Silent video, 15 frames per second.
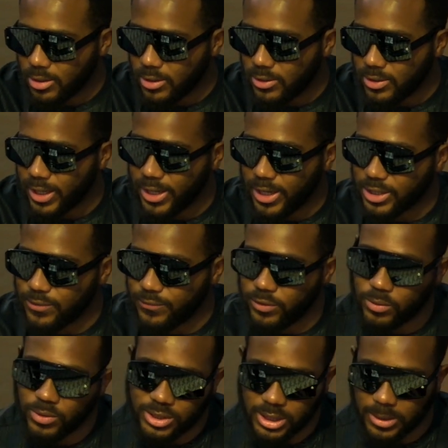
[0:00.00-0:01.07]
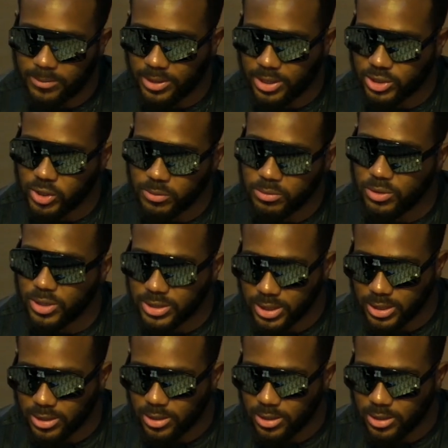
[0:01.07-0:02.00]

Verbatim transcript: than its viewership, than its community,